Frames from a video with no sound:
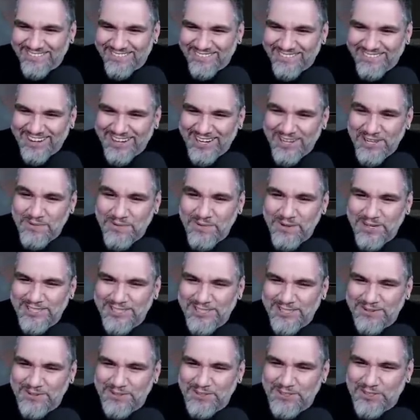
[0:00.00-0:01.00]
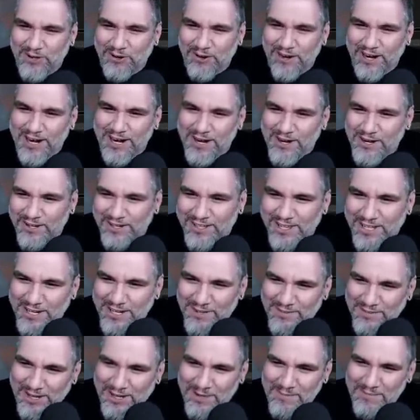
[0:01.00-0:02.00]
Waluigi was created during the
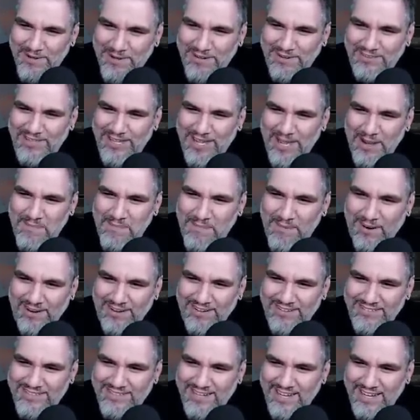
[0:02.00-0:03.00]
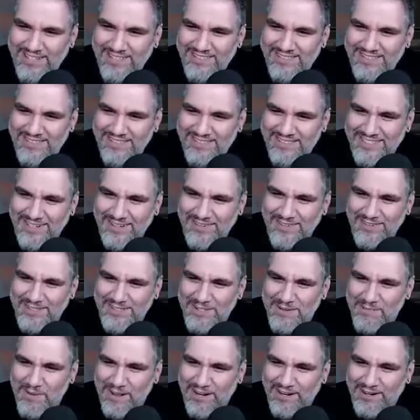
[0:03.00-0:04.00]
development of the game Mario Tennis to serve
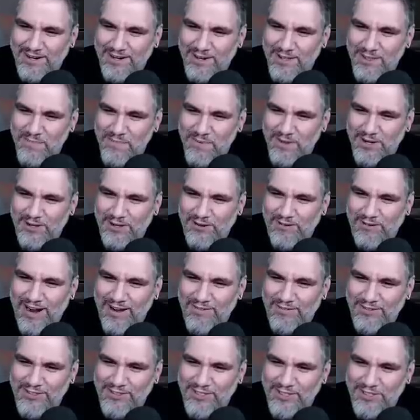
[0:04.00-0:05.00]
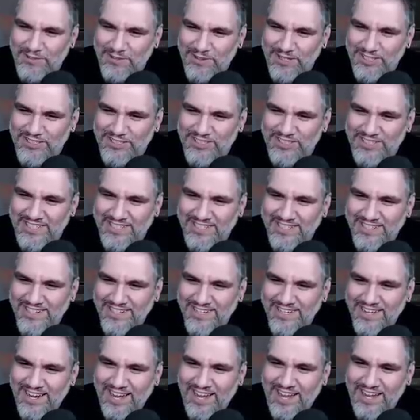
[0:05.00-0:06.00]
as the bitter rival to Luigi
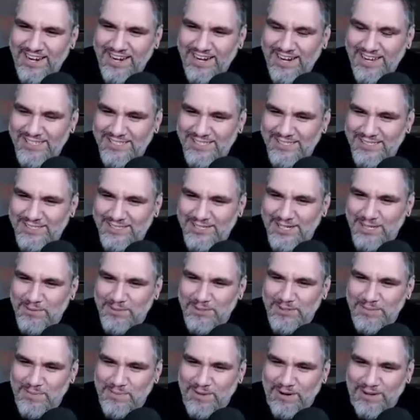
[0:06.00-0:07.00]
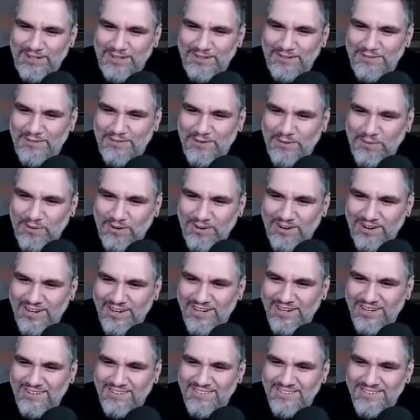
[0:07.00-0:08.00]
and as his doubles partner for
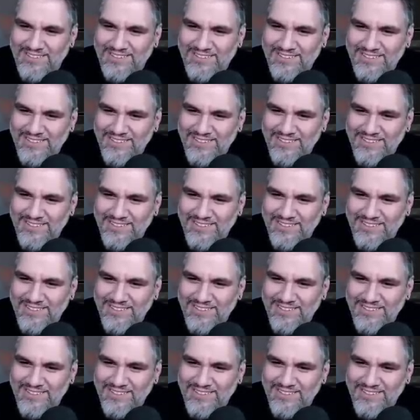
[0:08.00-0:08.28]
Wario.